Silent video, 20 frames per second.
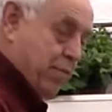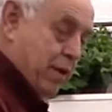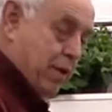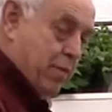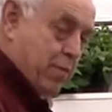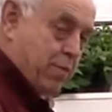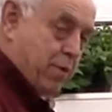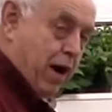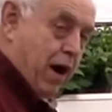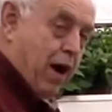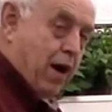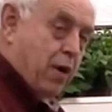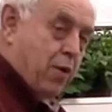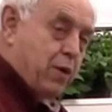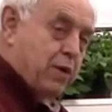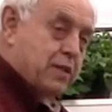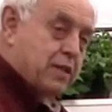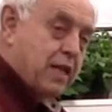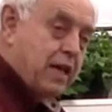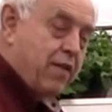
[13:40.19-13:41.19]
prior to
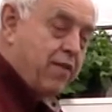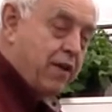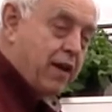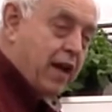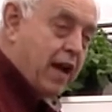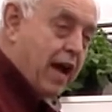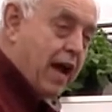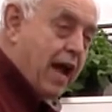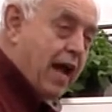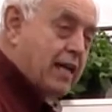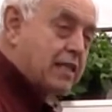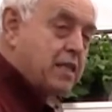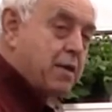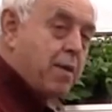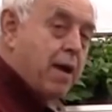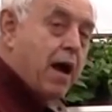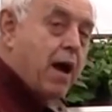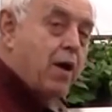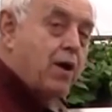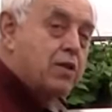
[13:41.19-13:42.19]
his leaving, I asked him
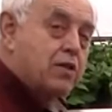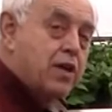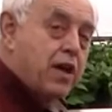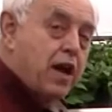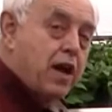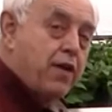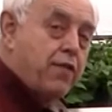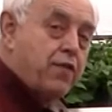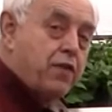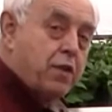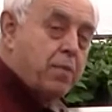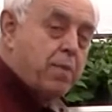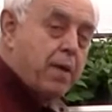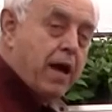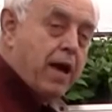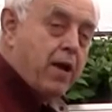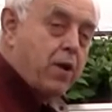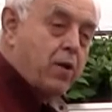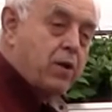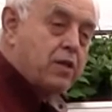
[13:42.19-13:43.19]
how he was caring for the
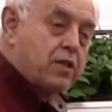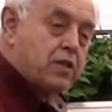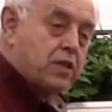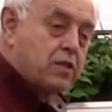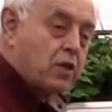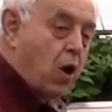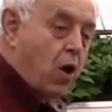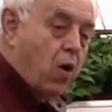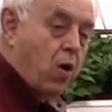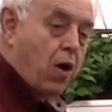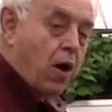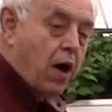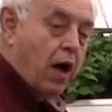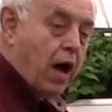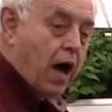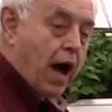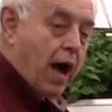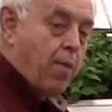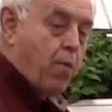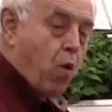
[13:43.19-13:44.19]
plant. Oh, he says, oh,
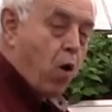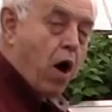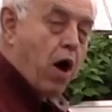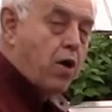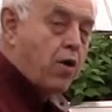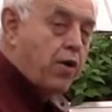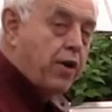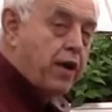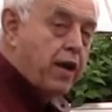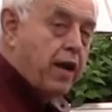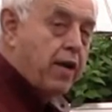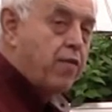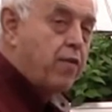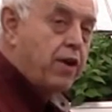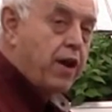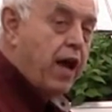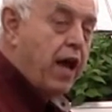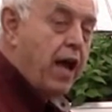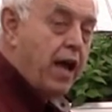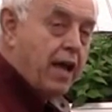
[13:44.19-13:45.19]
I'm watering it every
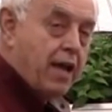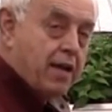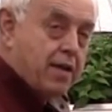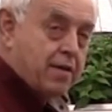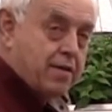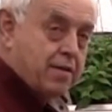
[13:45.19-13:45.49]
day.